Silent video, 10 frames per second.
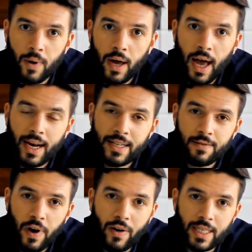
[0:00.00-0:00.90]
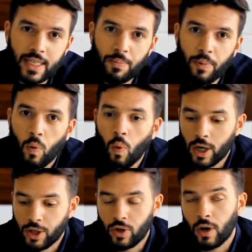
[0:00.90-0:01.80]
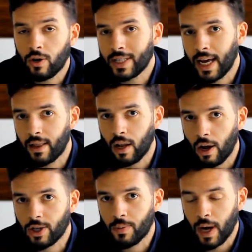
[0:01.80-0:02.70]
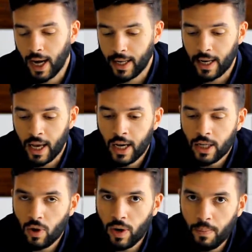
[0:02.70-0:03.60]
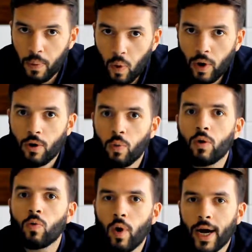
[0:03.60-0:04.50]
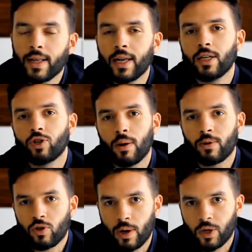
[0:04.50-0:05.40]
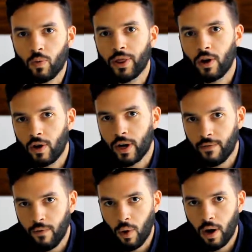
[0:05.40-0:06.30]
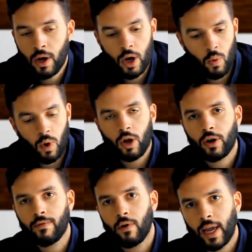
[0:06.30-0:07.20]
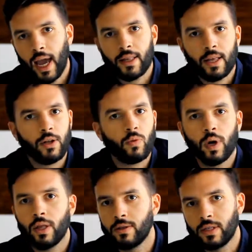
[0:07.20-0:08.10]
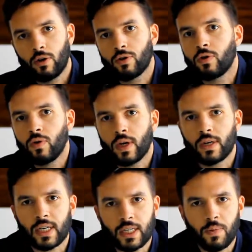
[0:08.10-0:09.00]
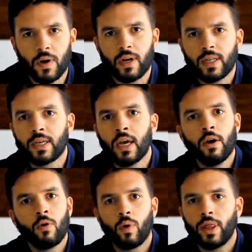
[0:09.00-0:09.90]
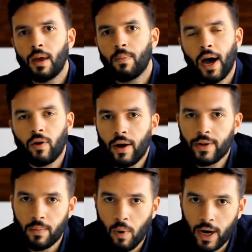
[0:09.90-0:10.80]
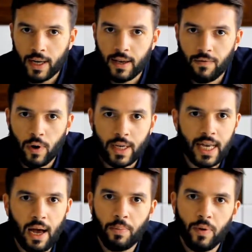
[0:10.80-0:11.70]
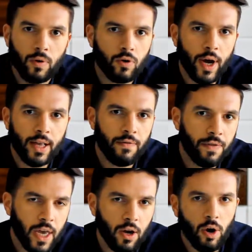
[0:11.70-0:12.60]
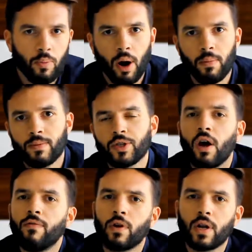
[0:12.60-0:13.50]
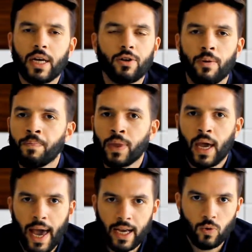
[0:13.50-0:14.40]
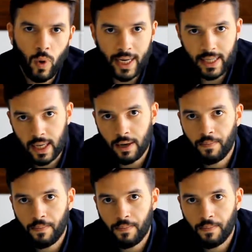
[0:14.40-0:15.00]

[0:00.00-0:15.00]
And it's very simple once you understand the logic behind it. So an employer will write in a job description what they're looking for. We're looking for a candidate with 0 to 2 years experience, with a background in marketing, for example, creative thinker, problem solver, leader, XYZ.